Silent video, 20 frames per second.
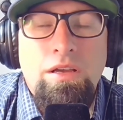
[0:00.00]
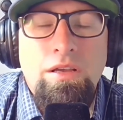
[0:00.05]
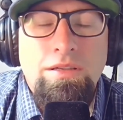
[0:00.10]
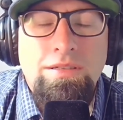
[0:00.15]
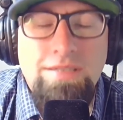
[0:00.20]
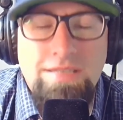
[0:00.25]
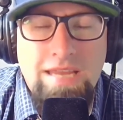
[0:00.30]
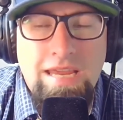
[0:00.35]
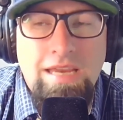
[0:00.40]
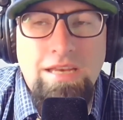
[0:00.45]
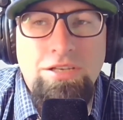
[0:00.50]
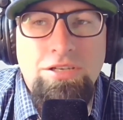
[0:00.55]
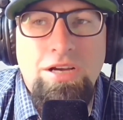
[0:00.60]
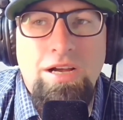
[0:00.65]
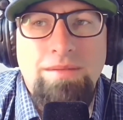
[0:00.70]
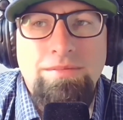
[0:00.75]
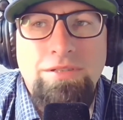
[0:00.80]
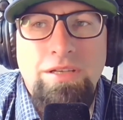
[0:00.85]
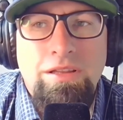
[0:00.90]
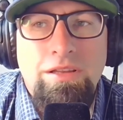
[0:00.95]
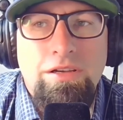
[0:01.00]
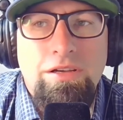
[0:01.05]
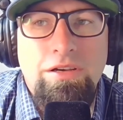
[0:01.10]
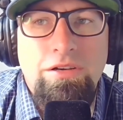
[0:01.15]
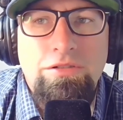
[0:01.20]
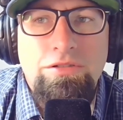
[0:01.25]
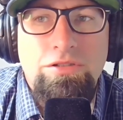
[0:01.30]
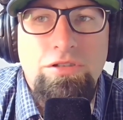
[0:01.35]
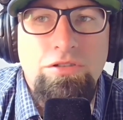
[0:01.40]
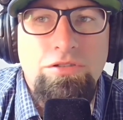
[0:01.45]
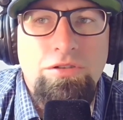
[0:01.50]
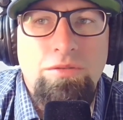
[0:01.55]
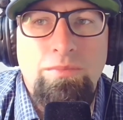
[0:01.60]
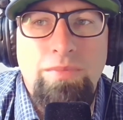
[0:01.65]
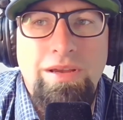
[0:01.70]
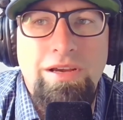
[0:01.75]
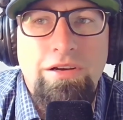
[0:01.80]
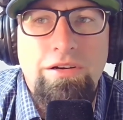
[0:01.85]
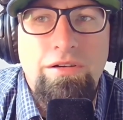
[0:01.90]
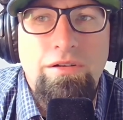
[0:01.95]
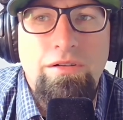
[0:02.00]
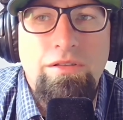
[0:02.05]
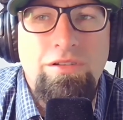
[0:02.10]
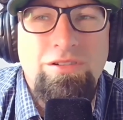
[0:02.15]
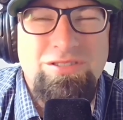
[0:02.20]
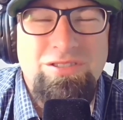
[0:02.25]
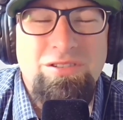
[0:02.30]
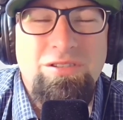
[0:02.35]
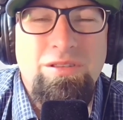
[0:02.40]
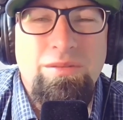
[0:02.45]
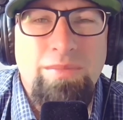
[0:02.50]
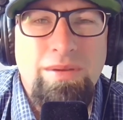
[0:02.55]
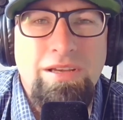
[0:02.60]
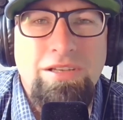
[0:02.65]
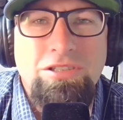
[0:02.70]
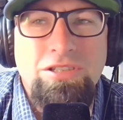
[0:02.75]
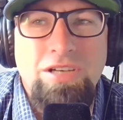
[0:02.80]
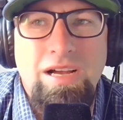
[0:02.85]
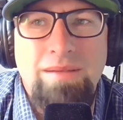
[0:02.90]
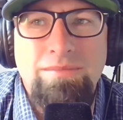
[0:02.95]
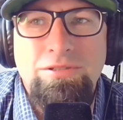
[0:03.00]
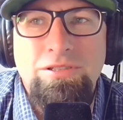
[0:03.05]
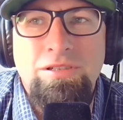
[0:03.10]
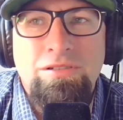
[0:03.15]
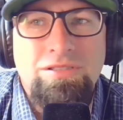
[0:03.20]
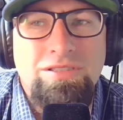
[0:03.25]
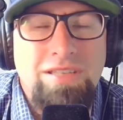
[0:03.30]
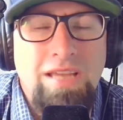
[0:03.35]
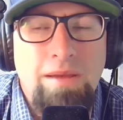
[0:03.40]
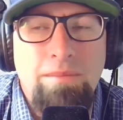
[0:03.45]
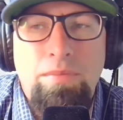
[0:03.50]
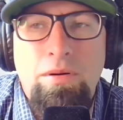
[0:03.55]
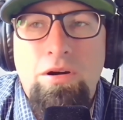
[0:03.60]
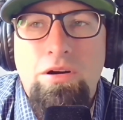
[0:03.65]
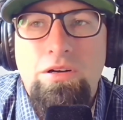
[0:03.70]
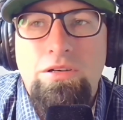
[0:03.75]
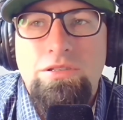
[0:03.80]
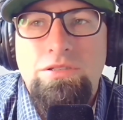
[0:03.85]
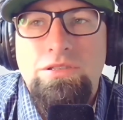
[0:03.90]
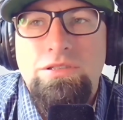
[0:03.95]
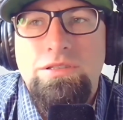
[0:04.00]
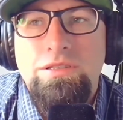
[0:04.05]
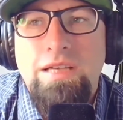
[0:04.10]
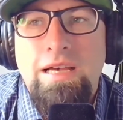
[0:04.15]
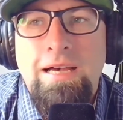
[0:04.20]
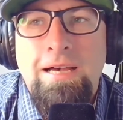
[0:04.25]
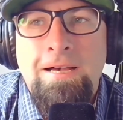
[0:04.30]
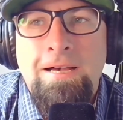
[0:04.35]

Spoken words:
state jobs on the coast. Those are the big jobs, state parks.